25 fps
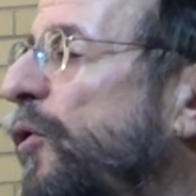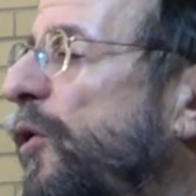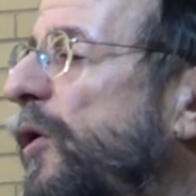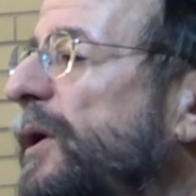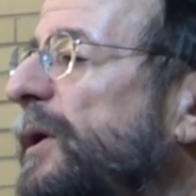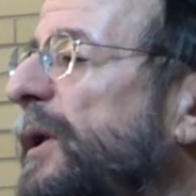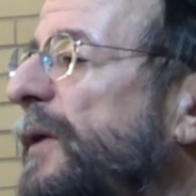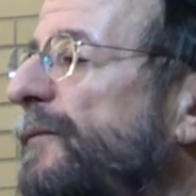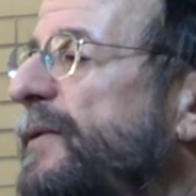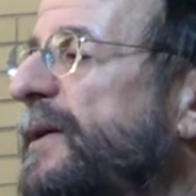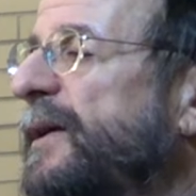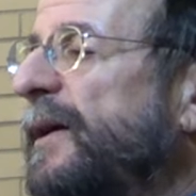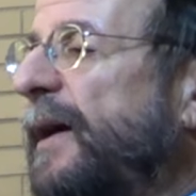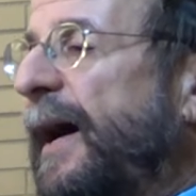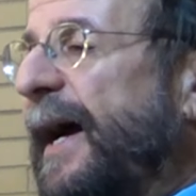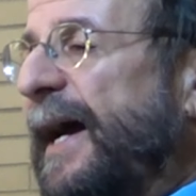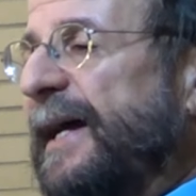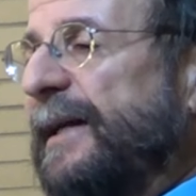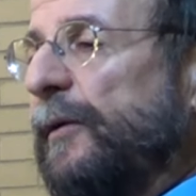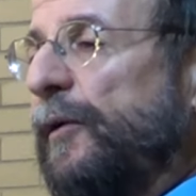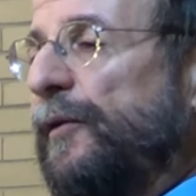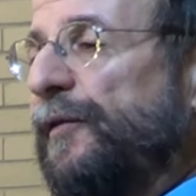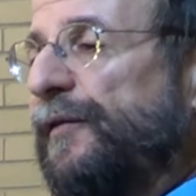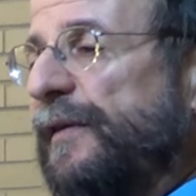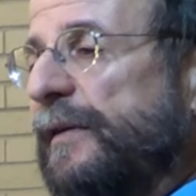all of the
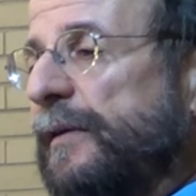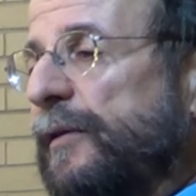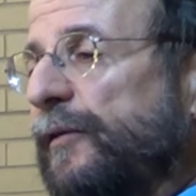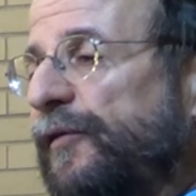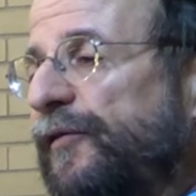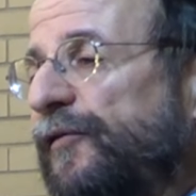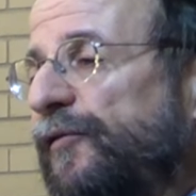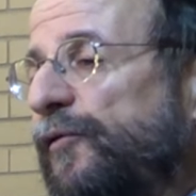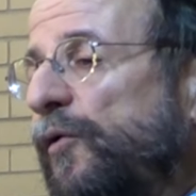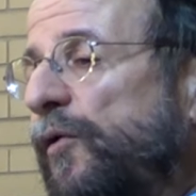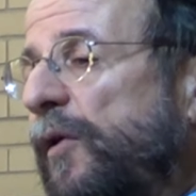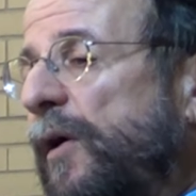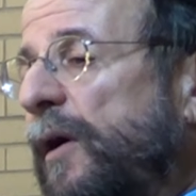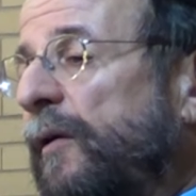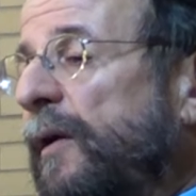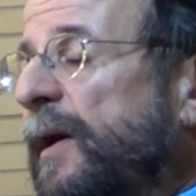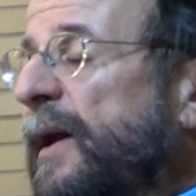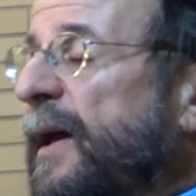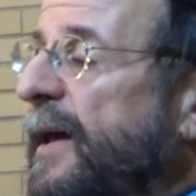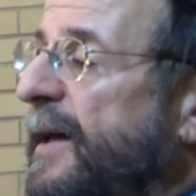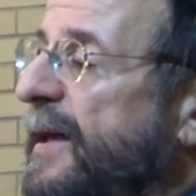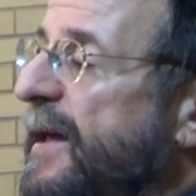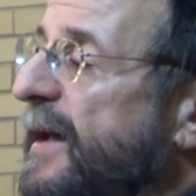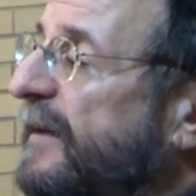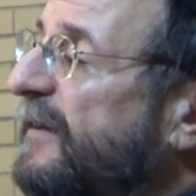idols in the
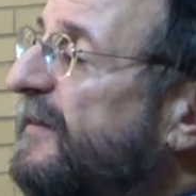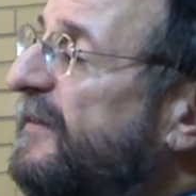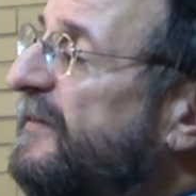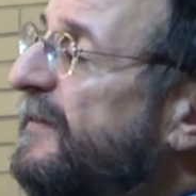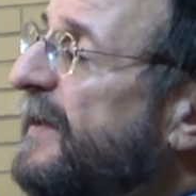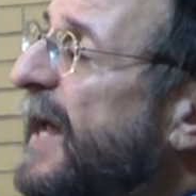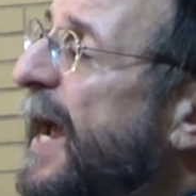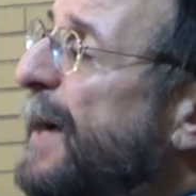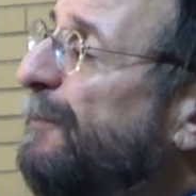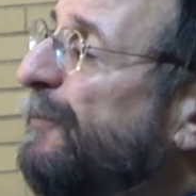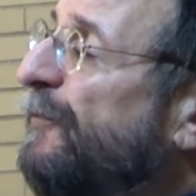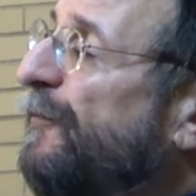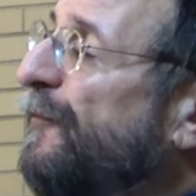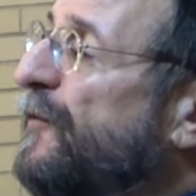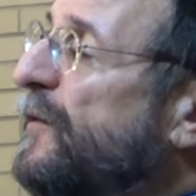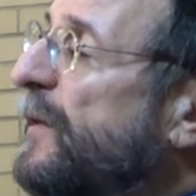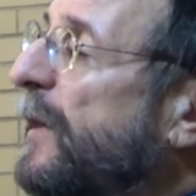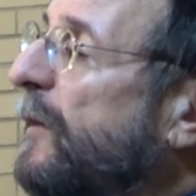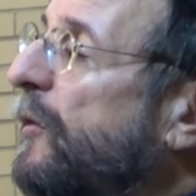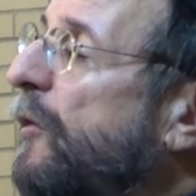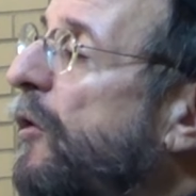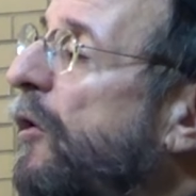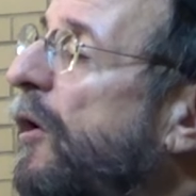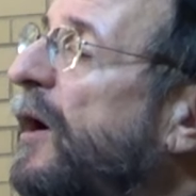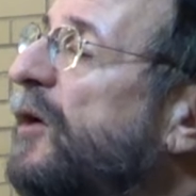store except for
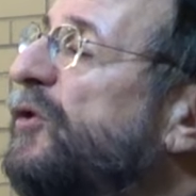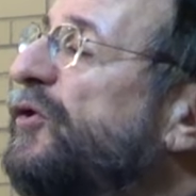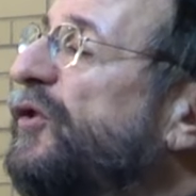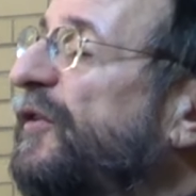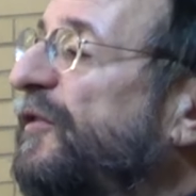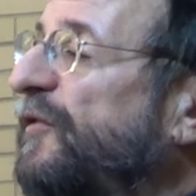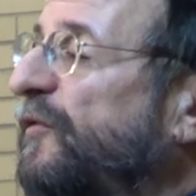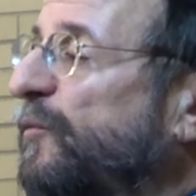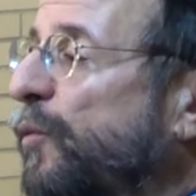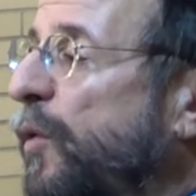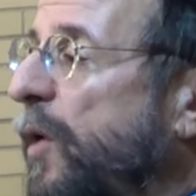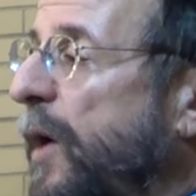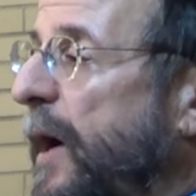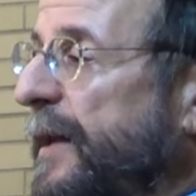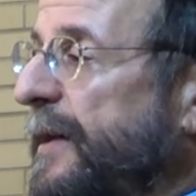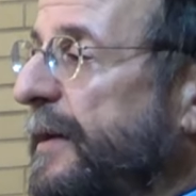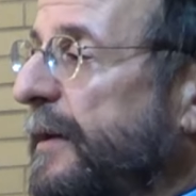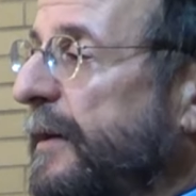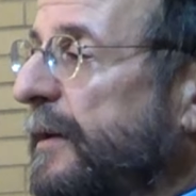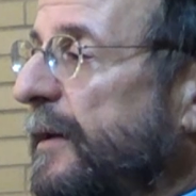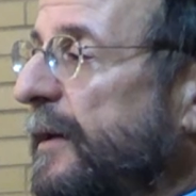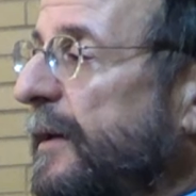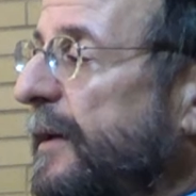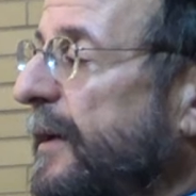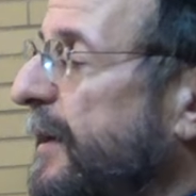the largest
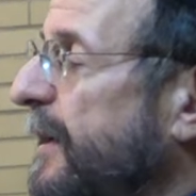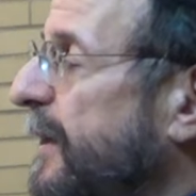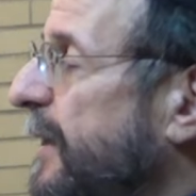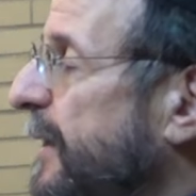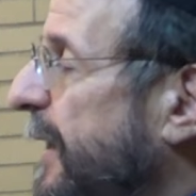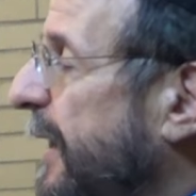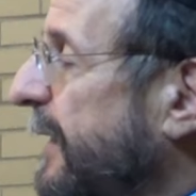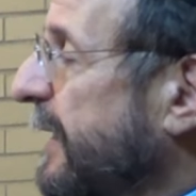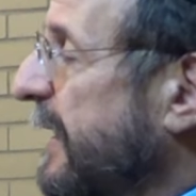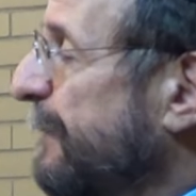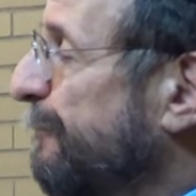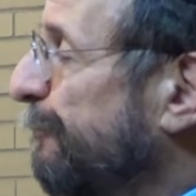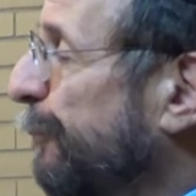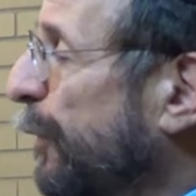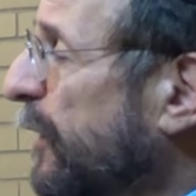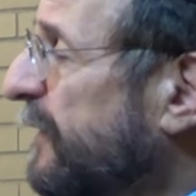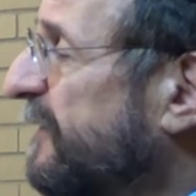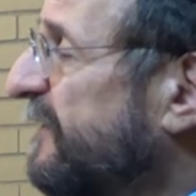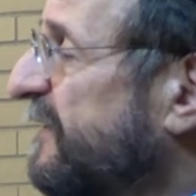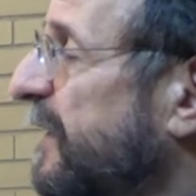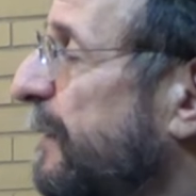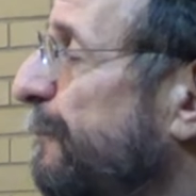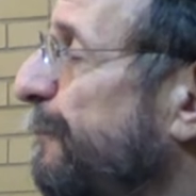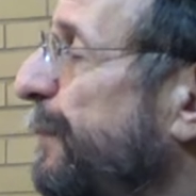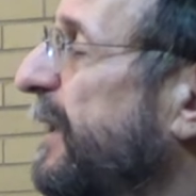one. And he
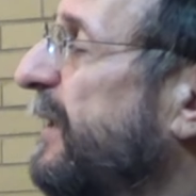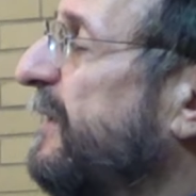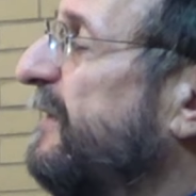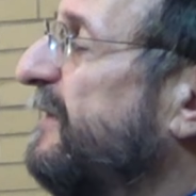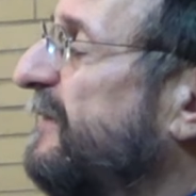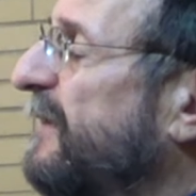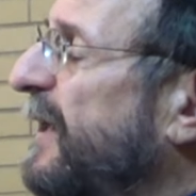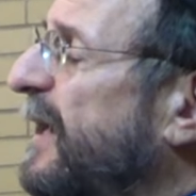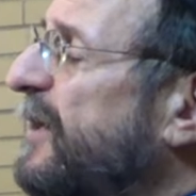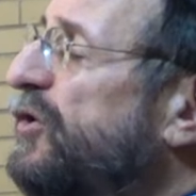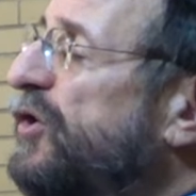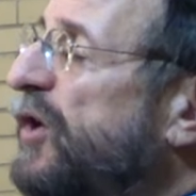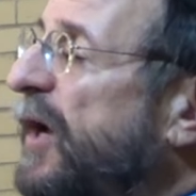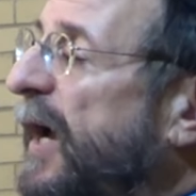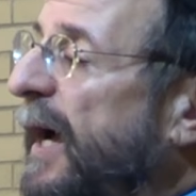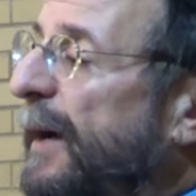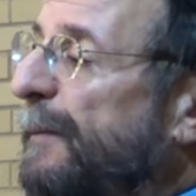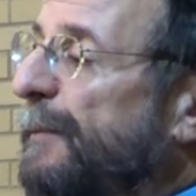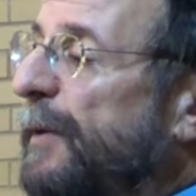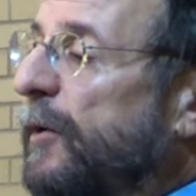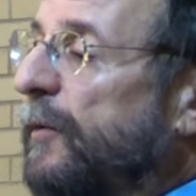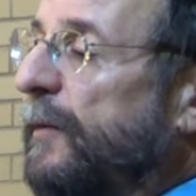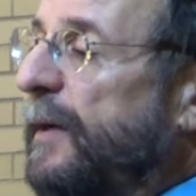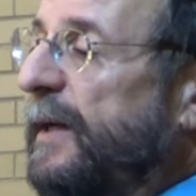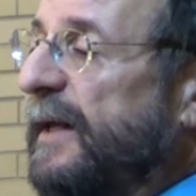puts the big
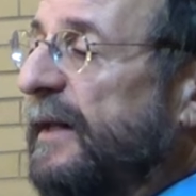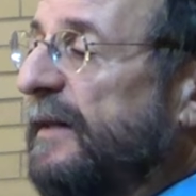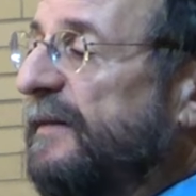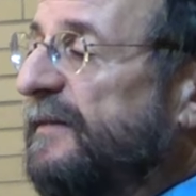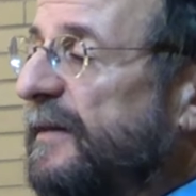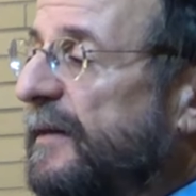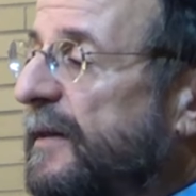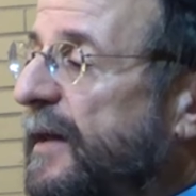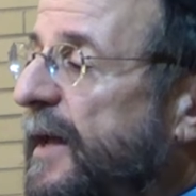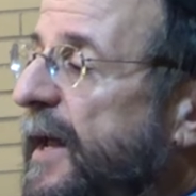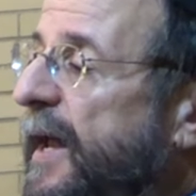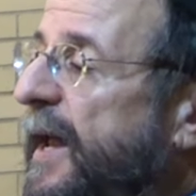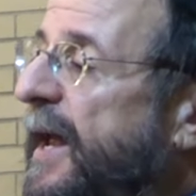sledgehammer into the